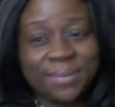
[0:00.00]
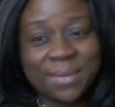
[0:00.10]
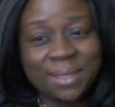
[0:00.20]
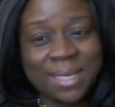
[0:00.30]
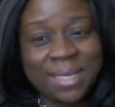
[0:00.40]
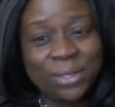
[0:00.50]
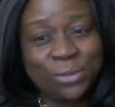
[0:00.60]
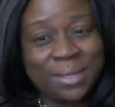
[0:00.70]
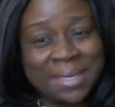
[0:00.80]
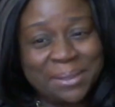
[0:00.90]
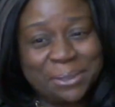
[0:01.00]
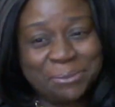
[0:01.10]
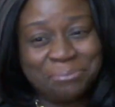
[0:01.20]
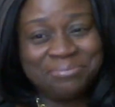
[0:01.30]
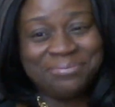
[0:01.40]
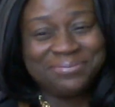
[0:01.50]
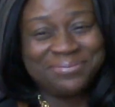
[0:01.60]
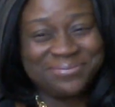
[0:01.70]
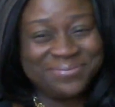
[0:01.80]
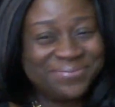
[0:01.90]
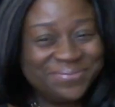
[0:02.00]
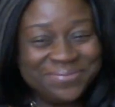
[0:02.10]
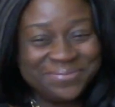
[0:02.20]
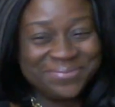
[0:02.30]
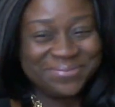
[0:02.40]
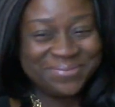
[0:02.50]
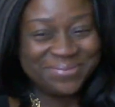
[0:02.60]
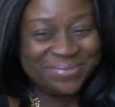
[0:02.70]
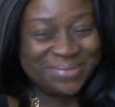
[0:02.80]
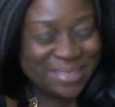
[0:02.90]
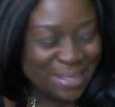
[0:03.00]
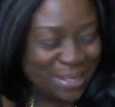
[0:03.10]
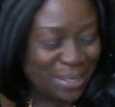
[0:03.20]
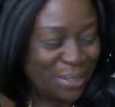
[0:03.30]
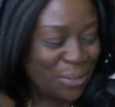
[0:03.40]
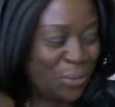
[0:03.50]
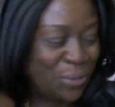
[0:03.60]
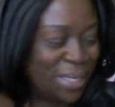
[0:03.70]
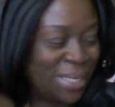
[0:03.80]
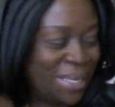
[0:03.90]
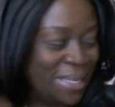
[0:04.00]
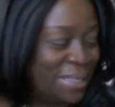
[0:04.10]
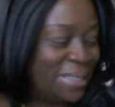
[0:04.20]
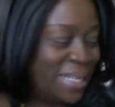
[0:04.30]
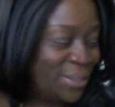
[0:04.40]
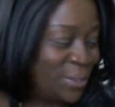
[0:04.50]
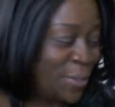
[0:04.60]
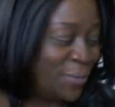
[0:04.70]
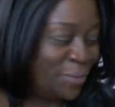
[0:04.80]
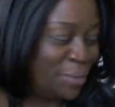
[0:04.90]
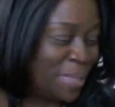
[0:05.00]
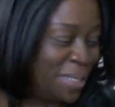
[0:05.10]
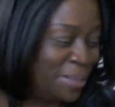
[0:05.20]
Thank you. Thank you. Okay. That's all for me.